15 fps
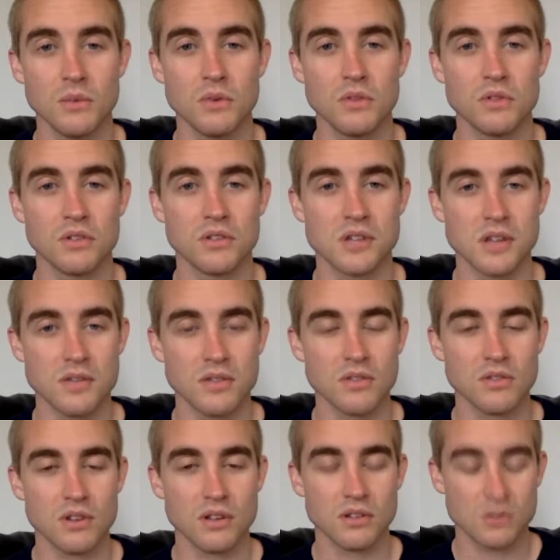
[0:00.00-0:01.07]
with your 7th
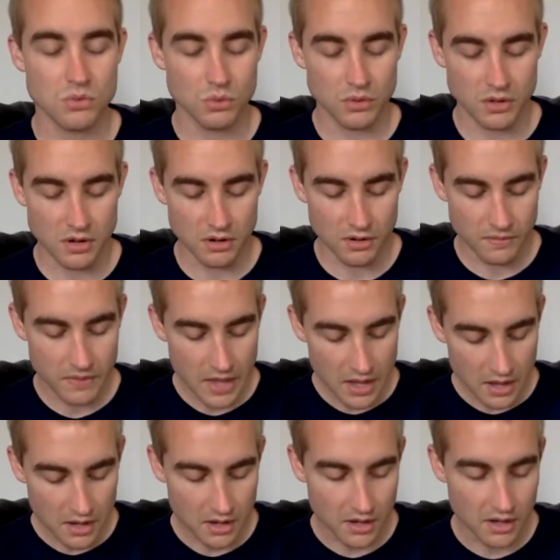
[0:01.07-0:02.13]
grade school year.
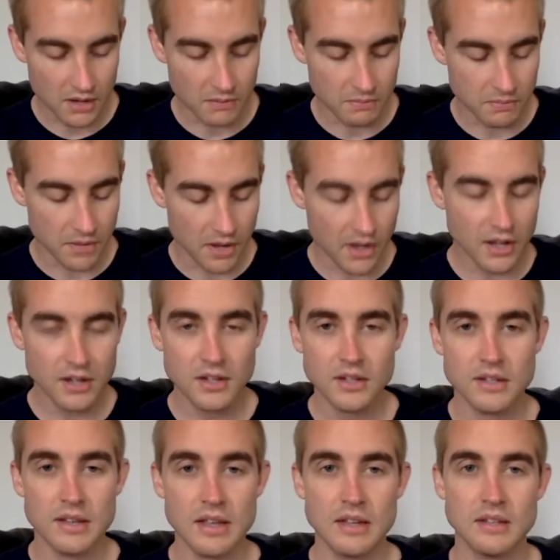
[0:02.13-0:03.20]

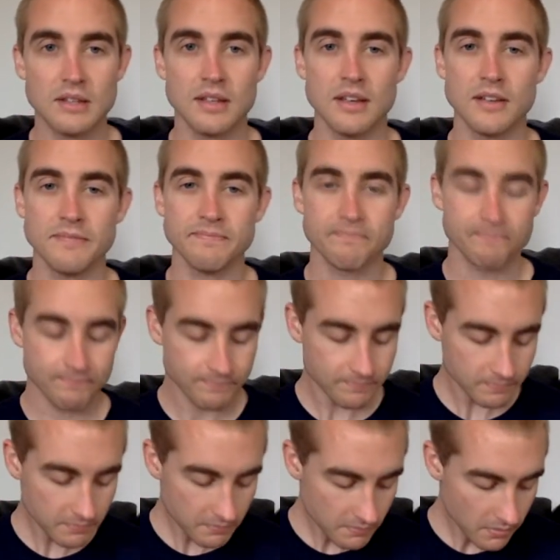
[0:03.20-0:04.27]
On day 10,
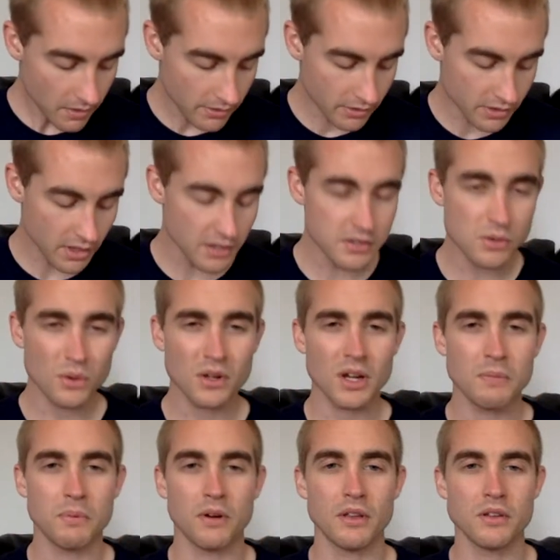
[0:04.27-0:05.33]
there's also a
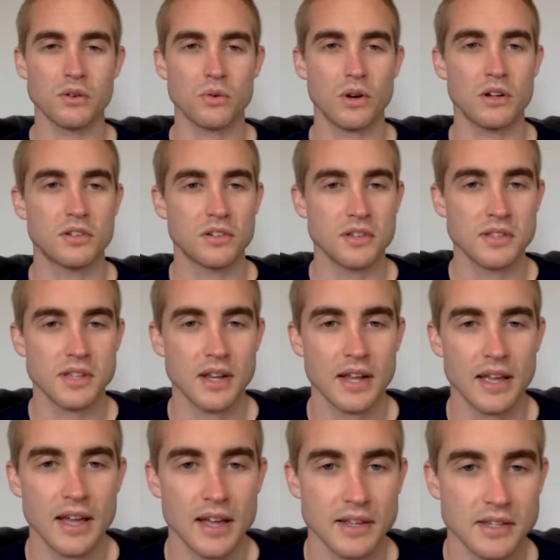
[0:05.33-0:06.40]
couple other questions that
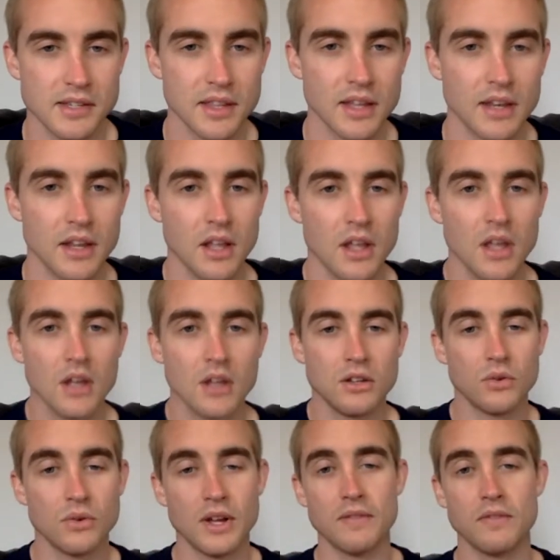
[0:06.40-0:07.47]
I asked that
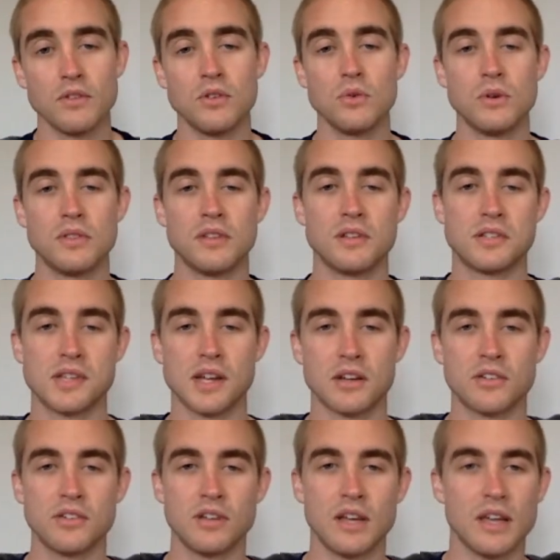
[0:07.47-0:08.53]
don't have to do with this
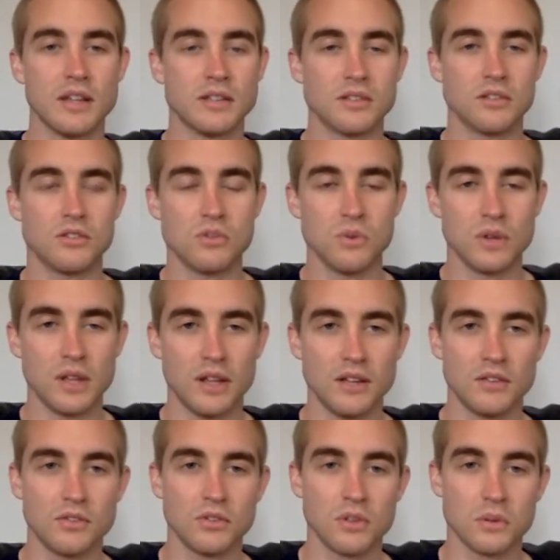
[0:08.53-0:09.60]
section. I asked that you would
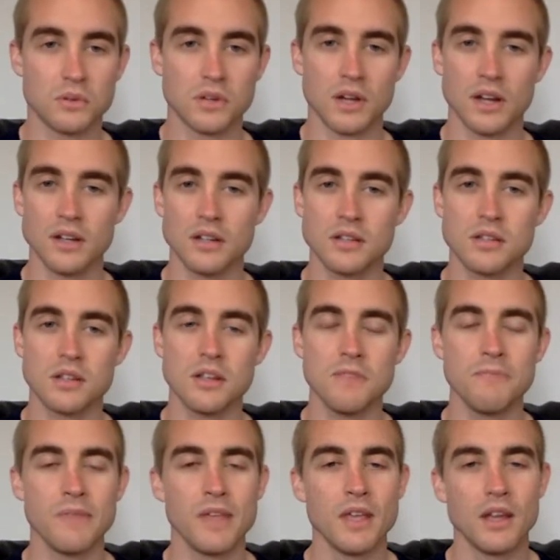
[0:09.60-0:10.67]
answer those
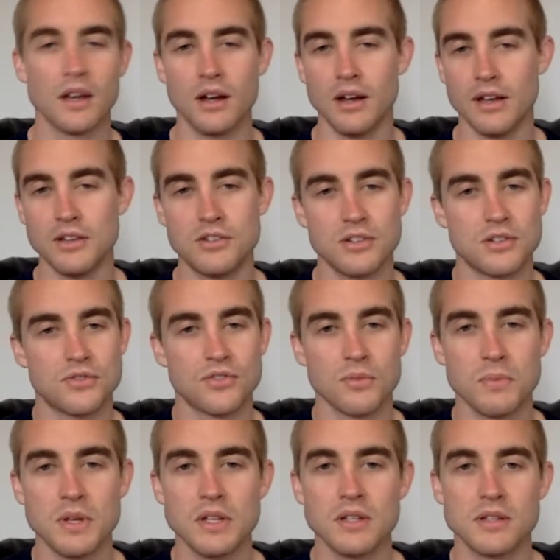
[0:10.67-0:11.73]
honestly. It's just for
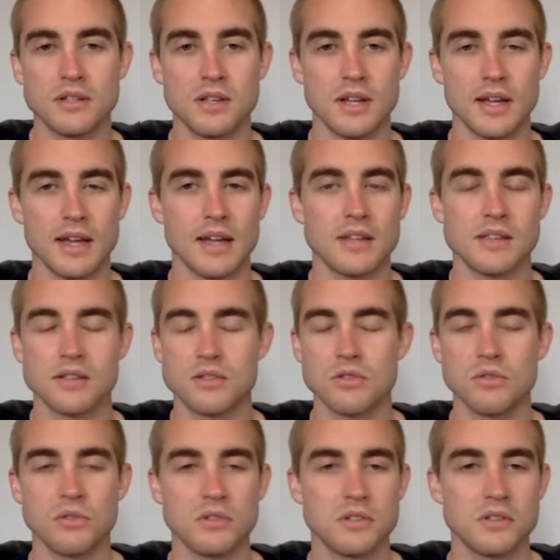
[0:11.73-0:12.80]
me to see. I ask
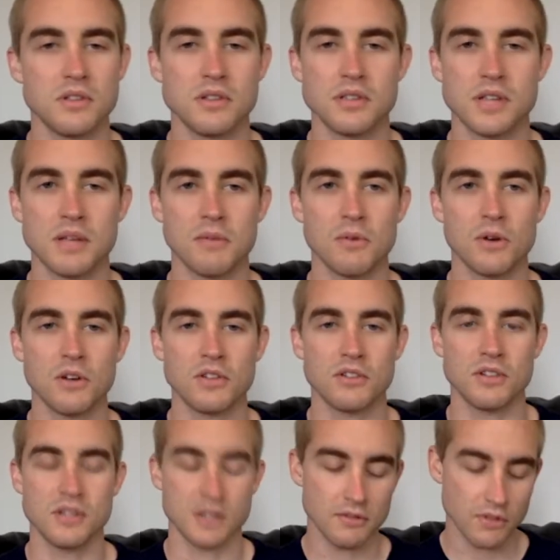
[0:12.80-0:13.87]
students these same
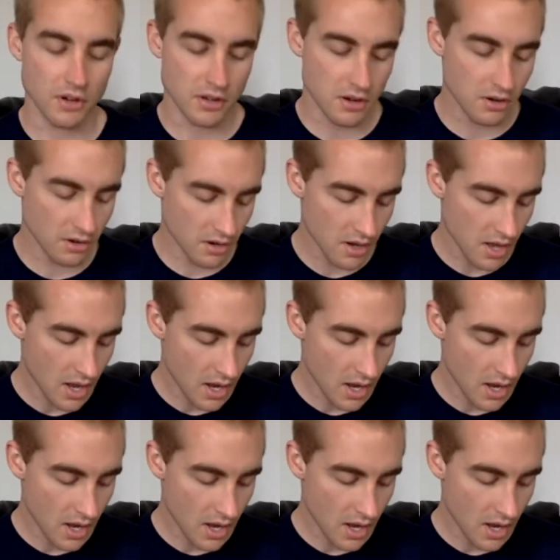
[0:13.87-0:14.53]
questions every year,